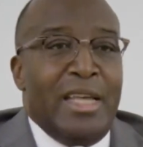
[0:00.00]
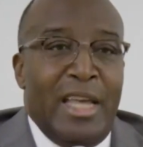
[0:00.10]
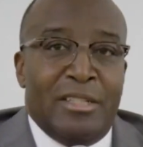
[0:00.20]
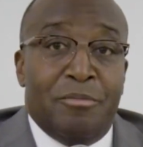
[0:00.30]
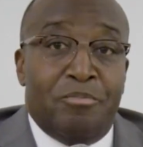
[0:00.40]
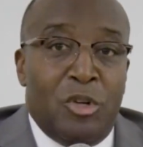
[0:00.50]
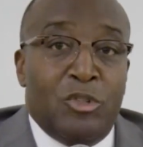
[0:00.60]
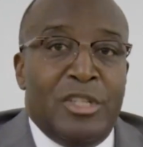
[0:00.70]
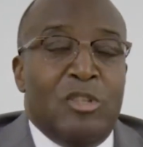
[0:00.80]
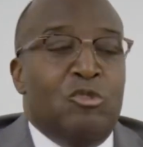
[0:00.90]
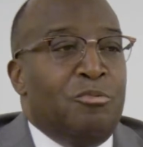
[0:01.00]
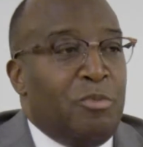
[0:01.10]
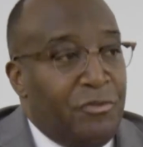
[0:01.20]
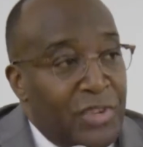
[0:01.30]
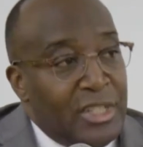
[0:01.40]
as a person who's
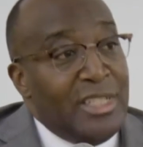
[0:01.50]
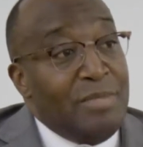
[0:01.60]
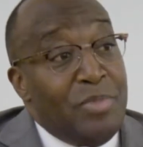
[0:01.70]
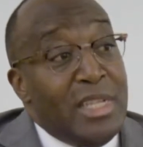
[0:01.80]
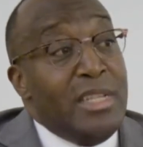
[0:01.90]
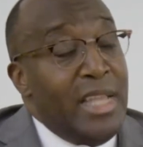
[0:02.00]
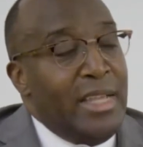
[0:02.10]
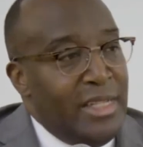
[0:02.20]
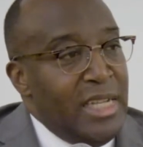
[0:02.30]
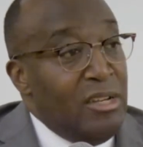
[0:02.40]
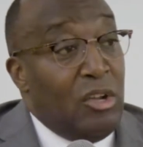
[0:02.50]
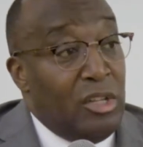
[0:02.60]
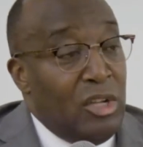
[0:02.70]
professionally been in that lane all